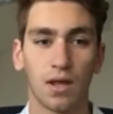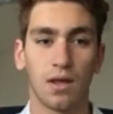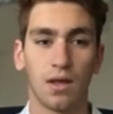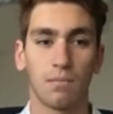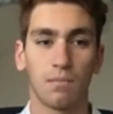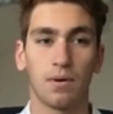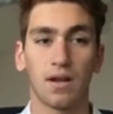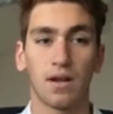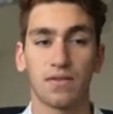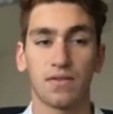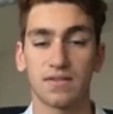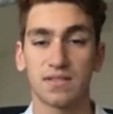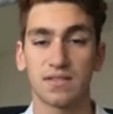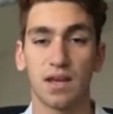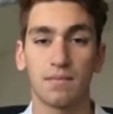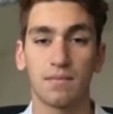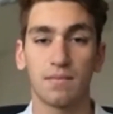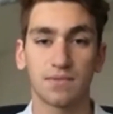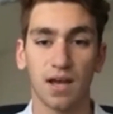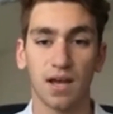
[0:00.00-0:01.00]
But at the
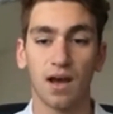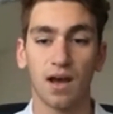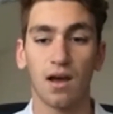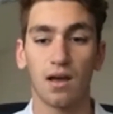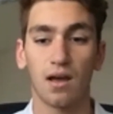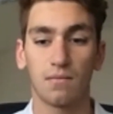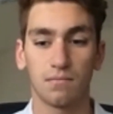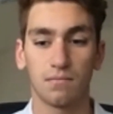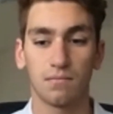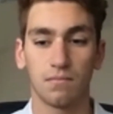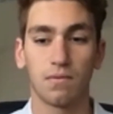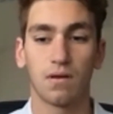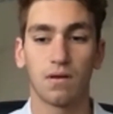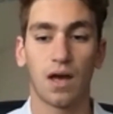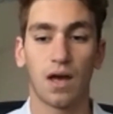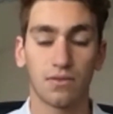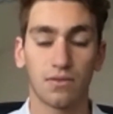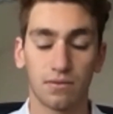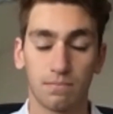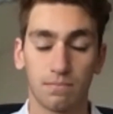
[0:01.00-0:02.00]
same time,
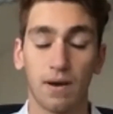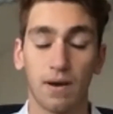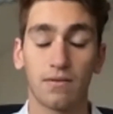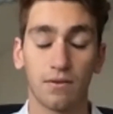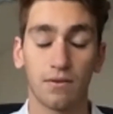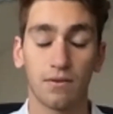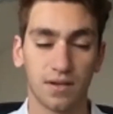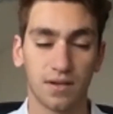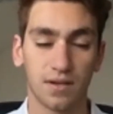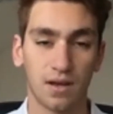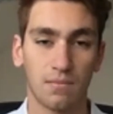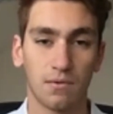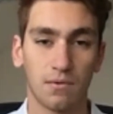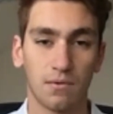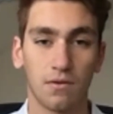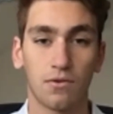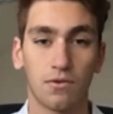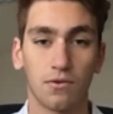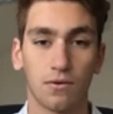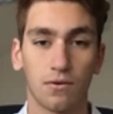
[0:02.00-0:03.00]
by the time of the
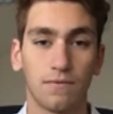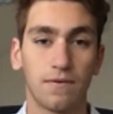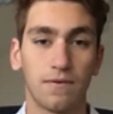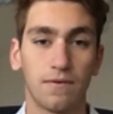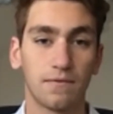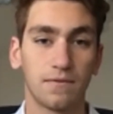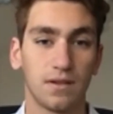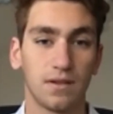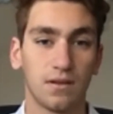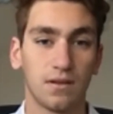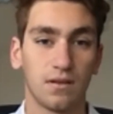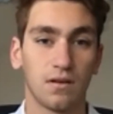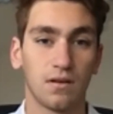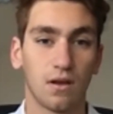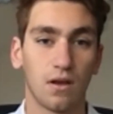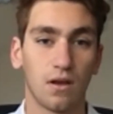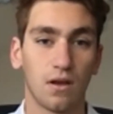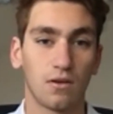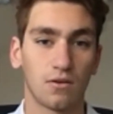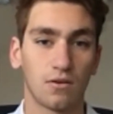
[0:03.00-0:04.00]
third 50,
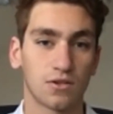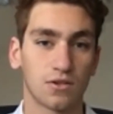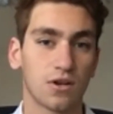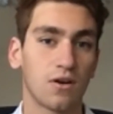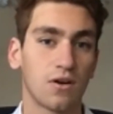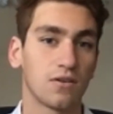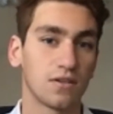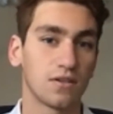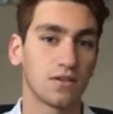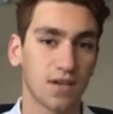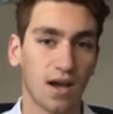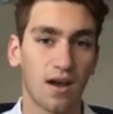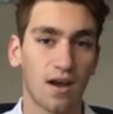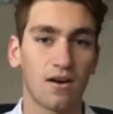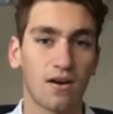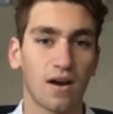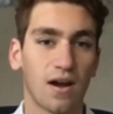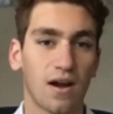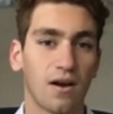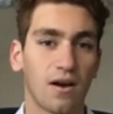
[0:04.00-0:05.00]
you're starting to tire
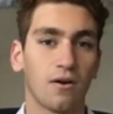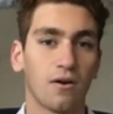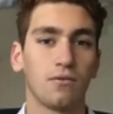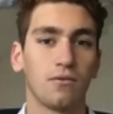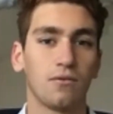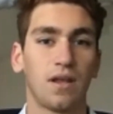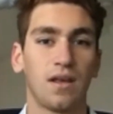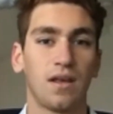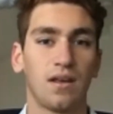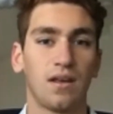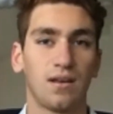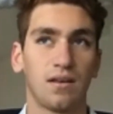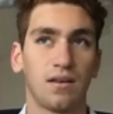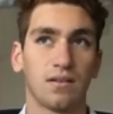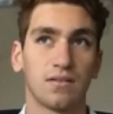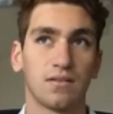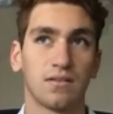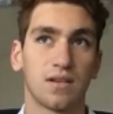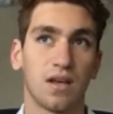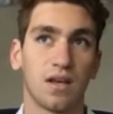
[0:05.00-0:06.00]
out
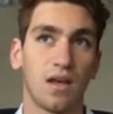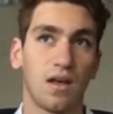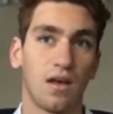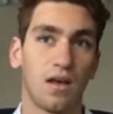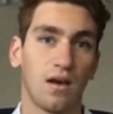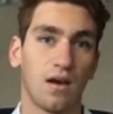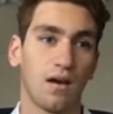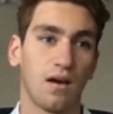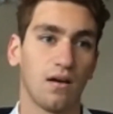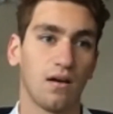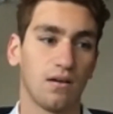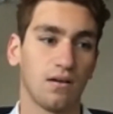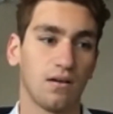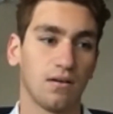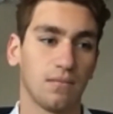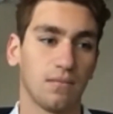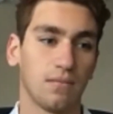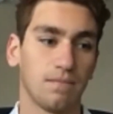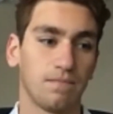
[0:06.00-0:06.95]
and um,